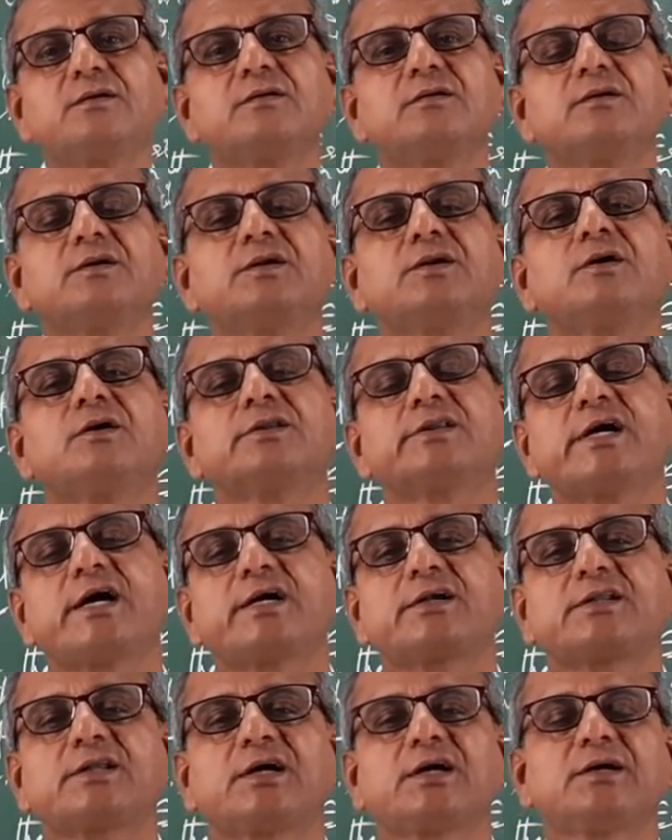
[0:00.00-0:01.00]
We know
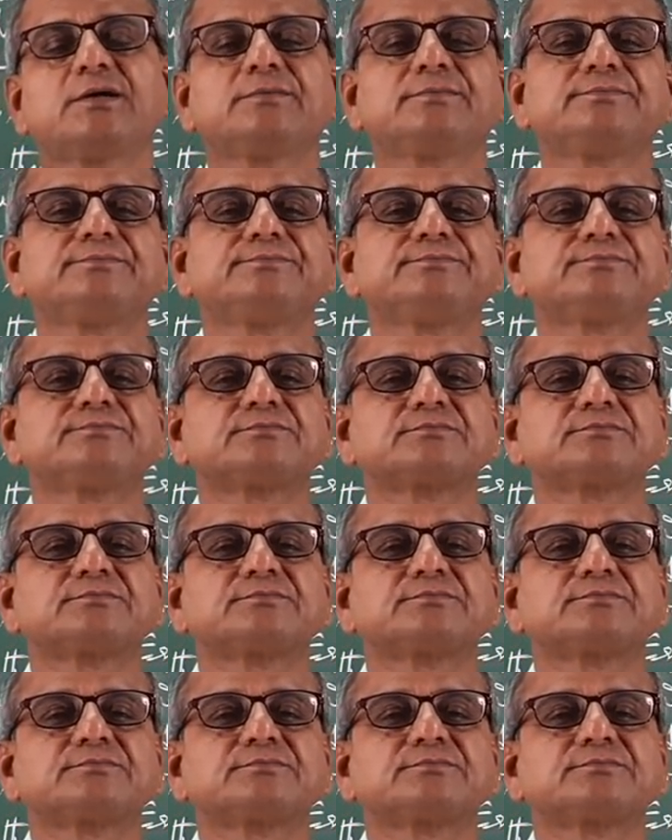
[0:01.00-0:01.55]
that the